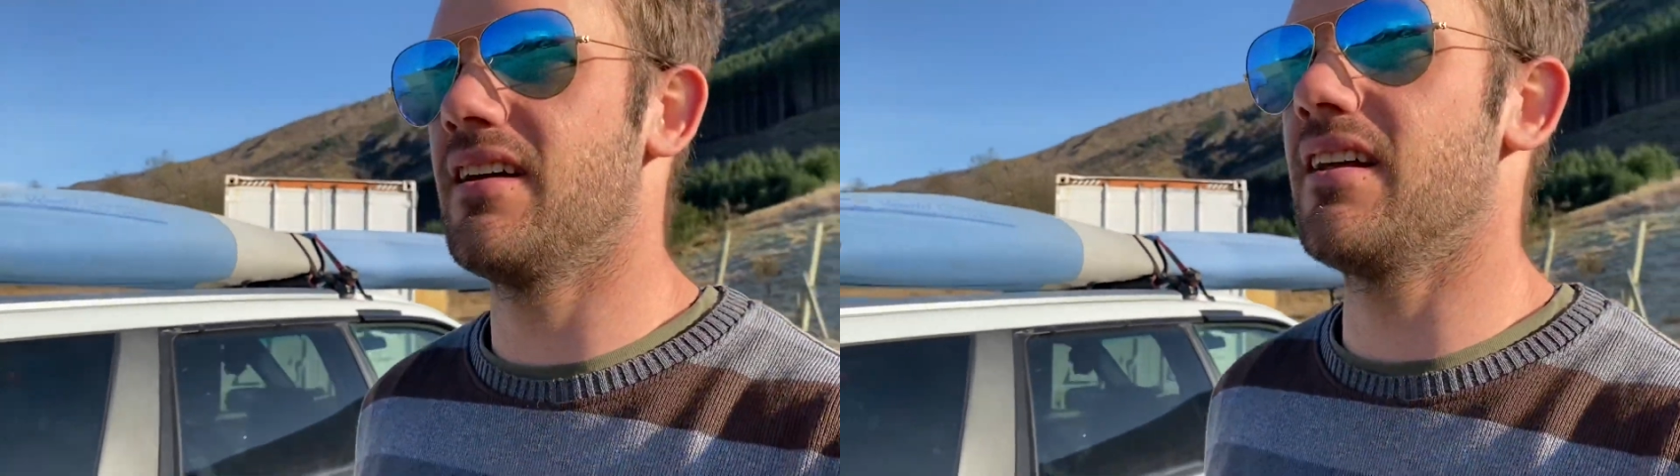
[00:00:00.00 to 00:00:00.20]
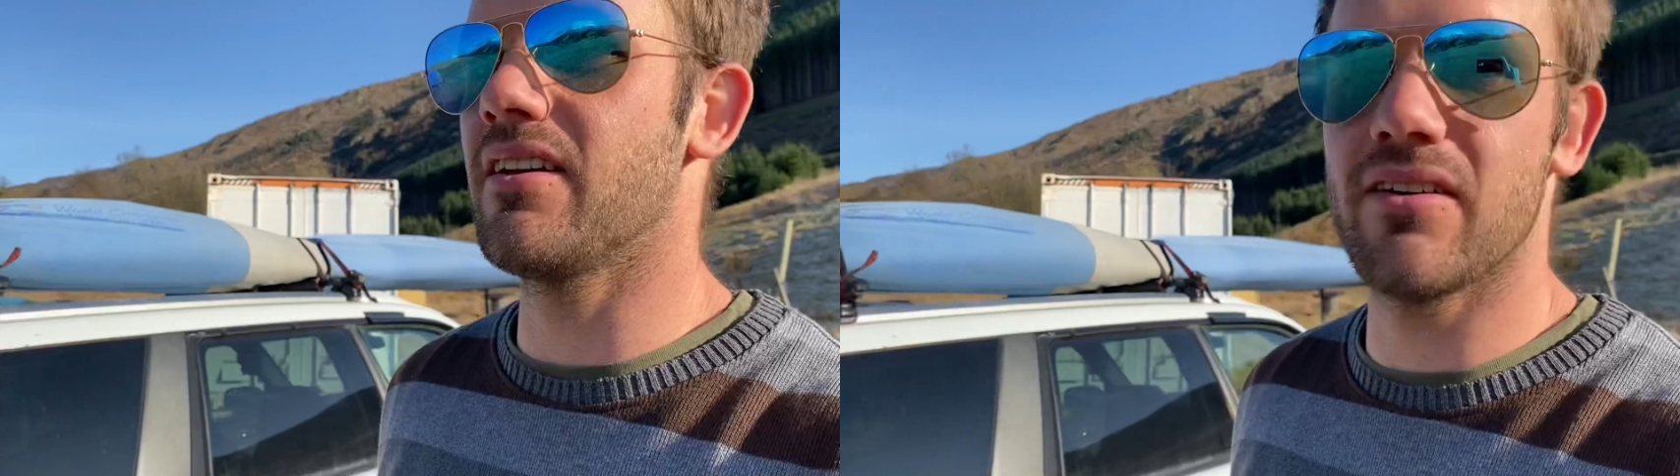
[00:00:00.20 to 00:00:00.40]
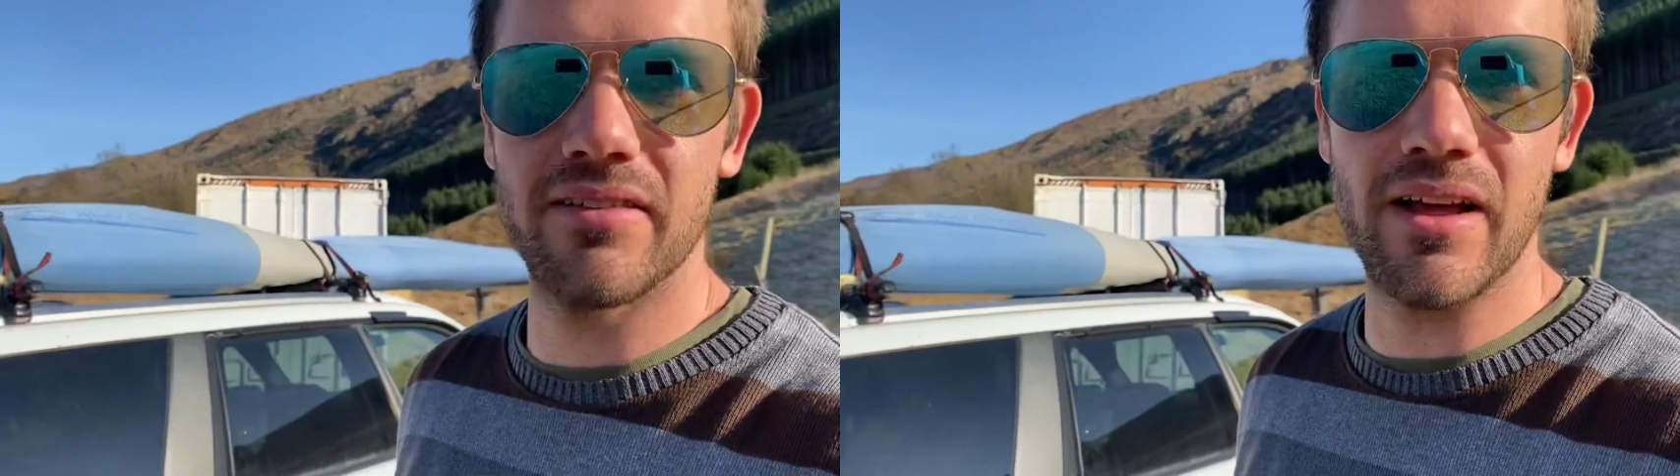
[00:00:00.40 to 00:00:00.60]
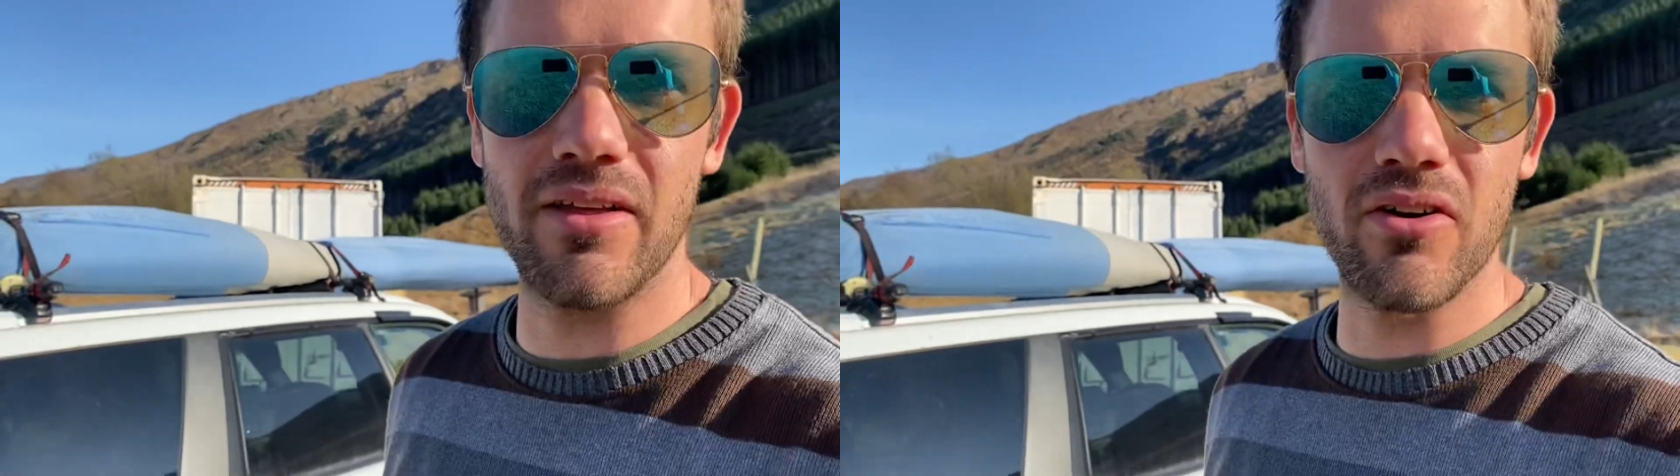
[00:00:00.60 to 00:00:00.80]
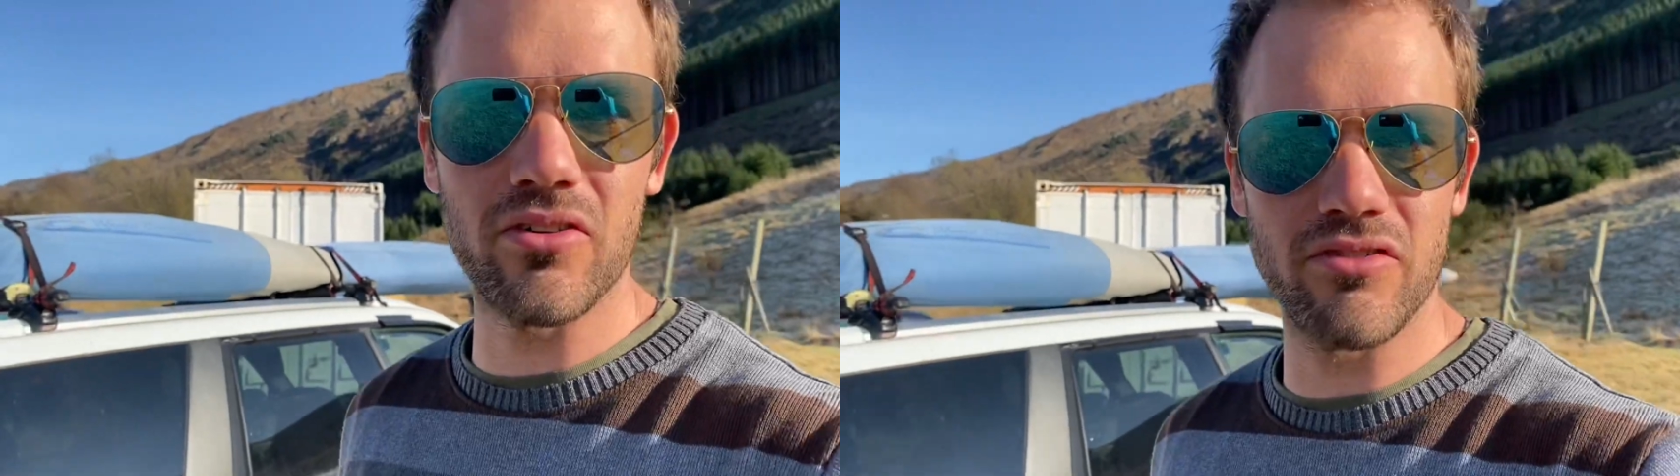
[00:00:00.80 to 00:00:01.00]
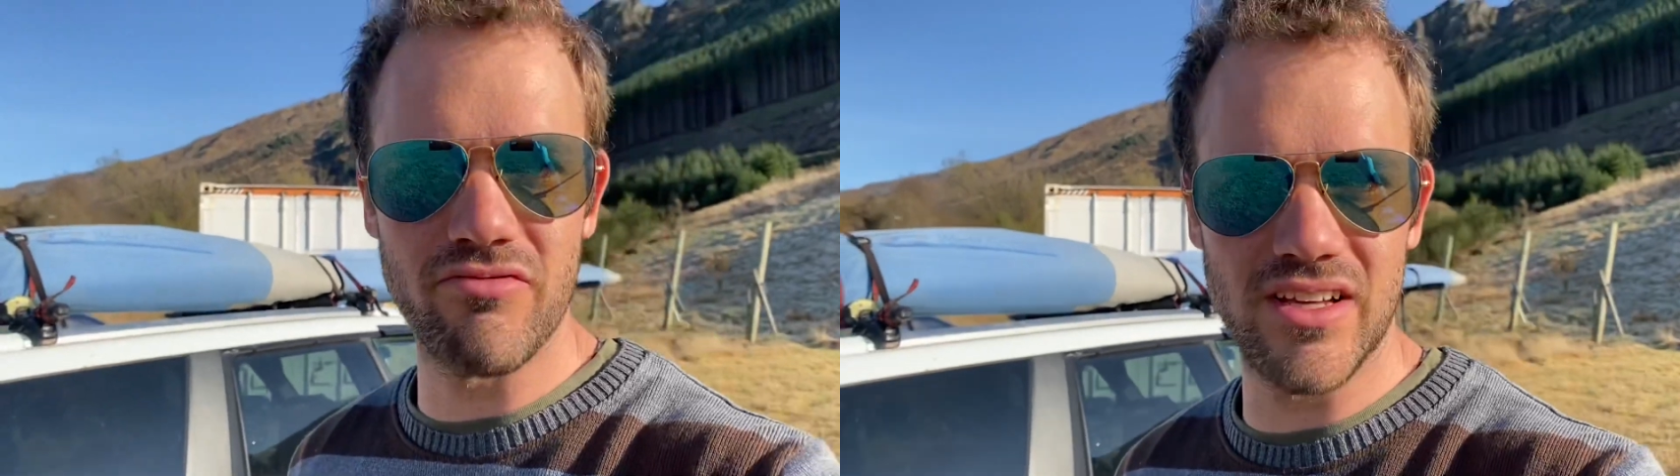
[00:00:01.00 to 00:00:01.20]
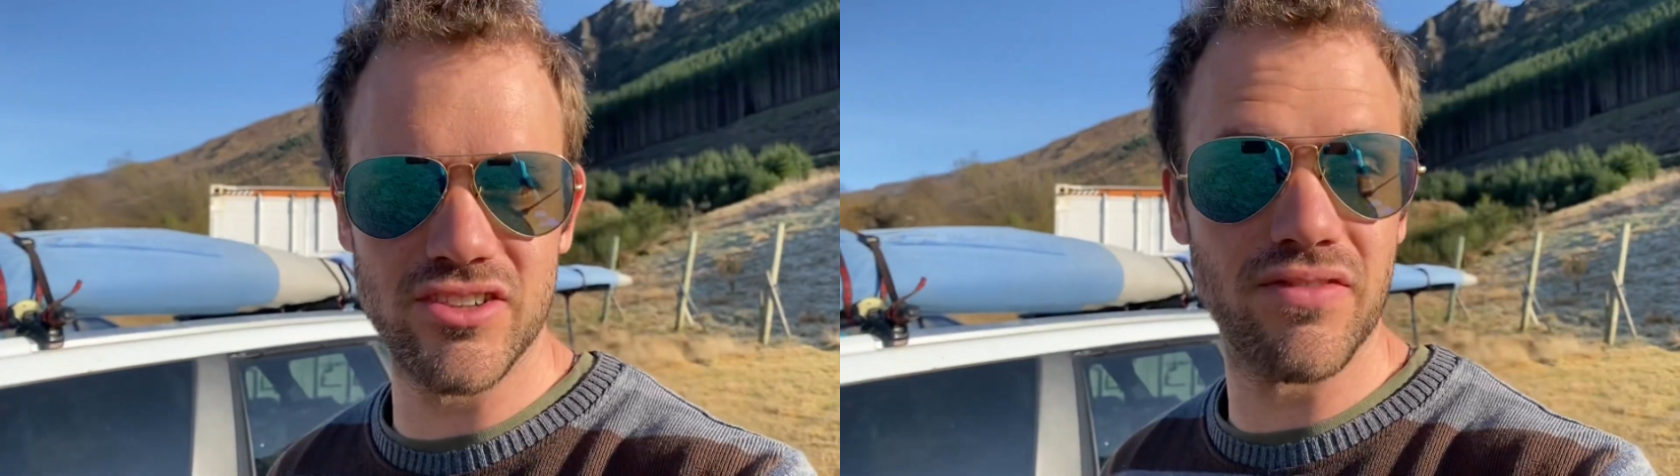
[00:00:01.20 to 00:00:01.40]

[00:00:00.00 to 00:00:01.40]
down the Hawkdun range.